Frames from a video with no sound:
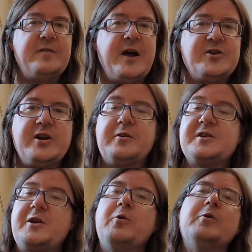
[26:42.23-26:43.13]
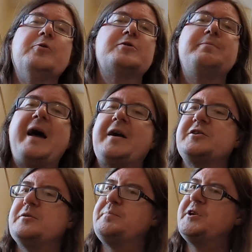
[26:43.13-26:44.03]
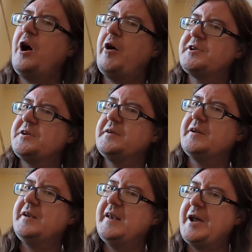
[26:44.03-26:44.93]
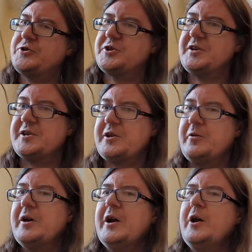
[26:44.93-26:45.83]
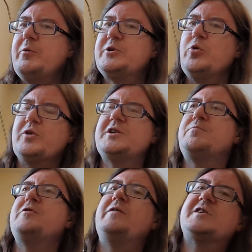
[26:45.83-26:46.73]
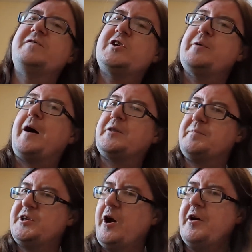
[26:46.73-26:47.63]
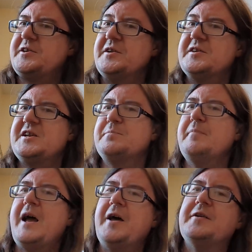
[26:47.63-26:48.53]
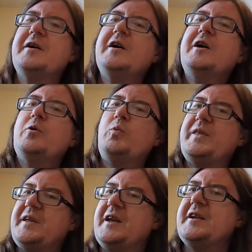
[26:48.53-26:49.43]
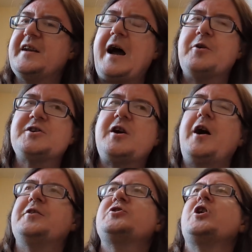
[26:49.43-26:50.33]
evangelicals. They all looked back to the Puritan legacy. So we talked in a previous video about the Puritans, these men within and outside